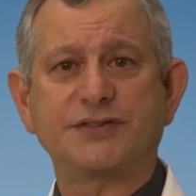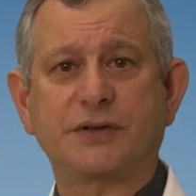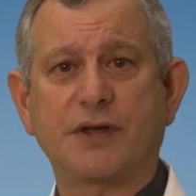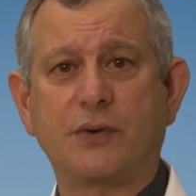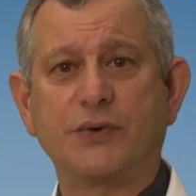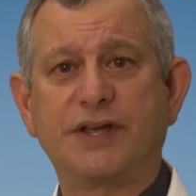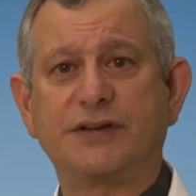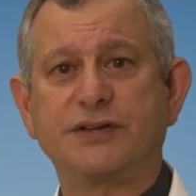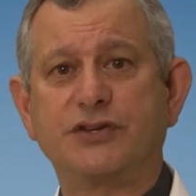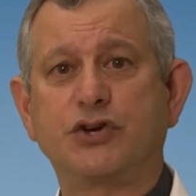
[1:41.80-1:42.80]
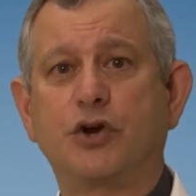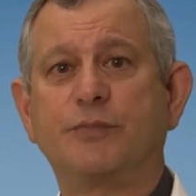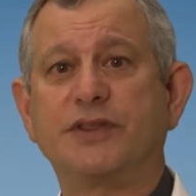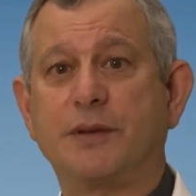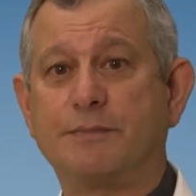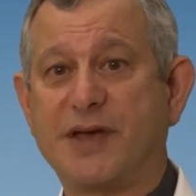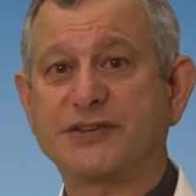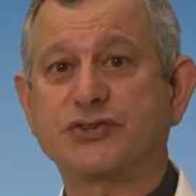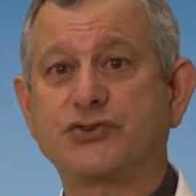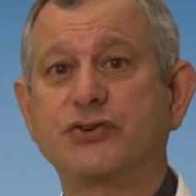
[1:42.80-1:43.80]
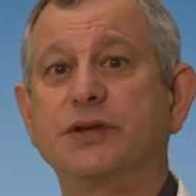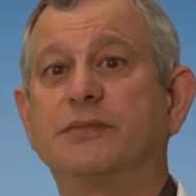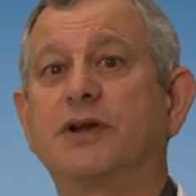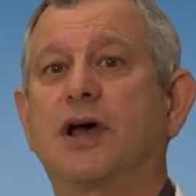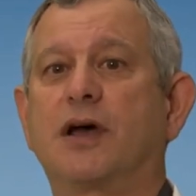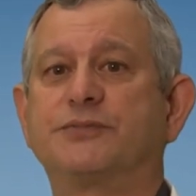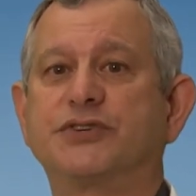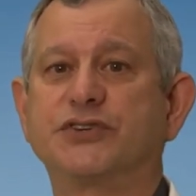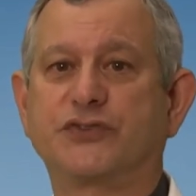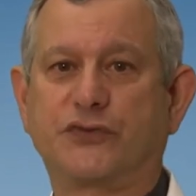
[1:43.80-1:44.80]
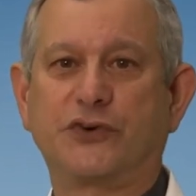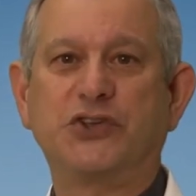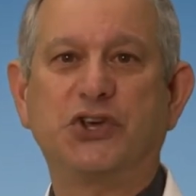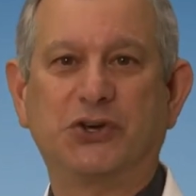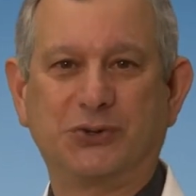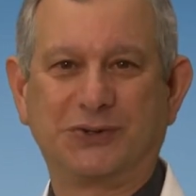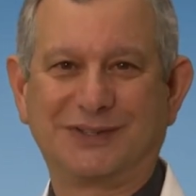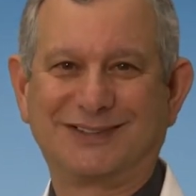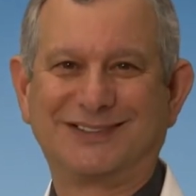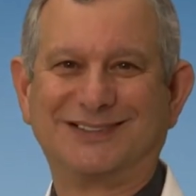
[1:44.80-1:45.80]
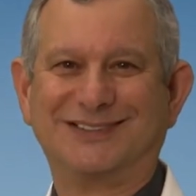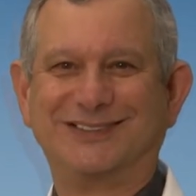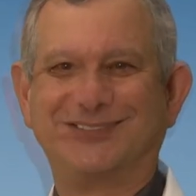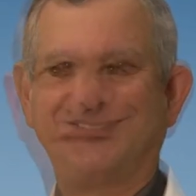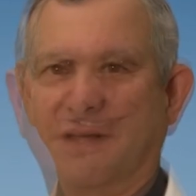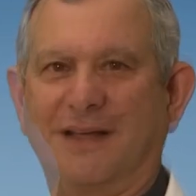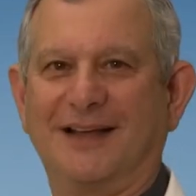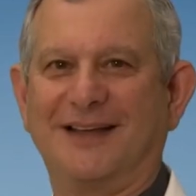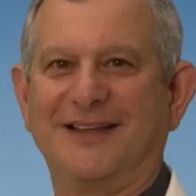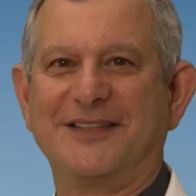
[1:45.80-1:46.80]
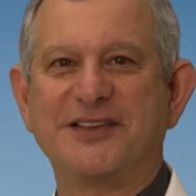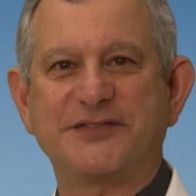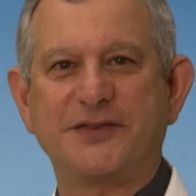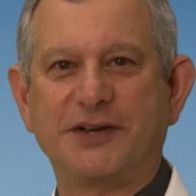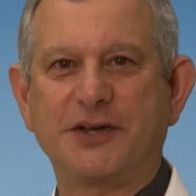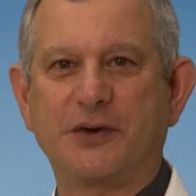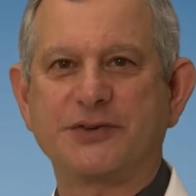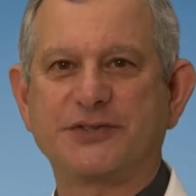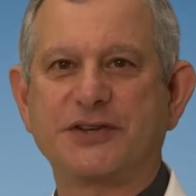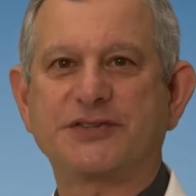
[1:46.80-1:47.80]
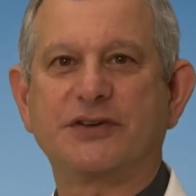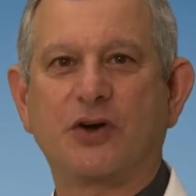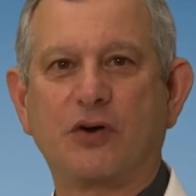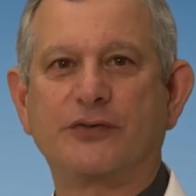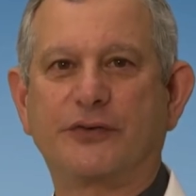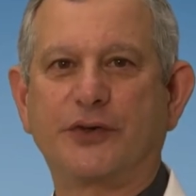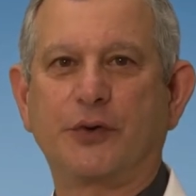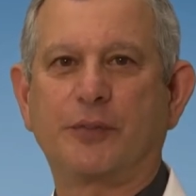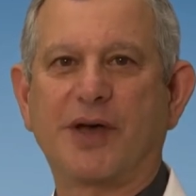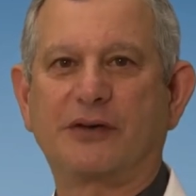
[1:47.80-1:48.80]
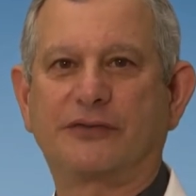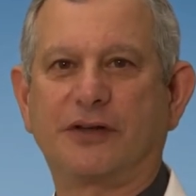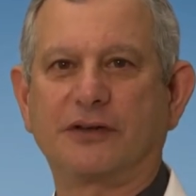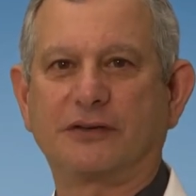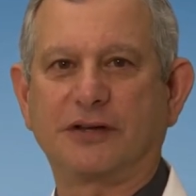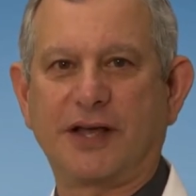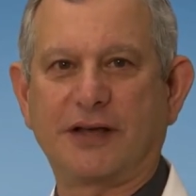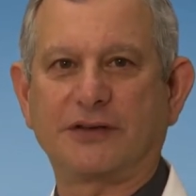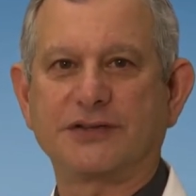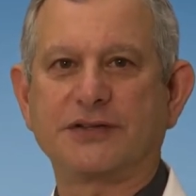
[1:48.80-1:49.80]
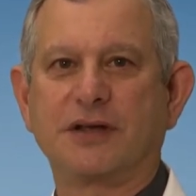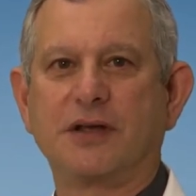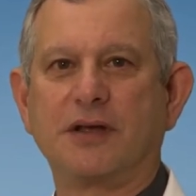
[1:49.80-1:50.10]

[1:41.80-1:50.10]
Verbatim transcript: so that we can determine the best treatment options for you. This video is just an overview about fungal nails.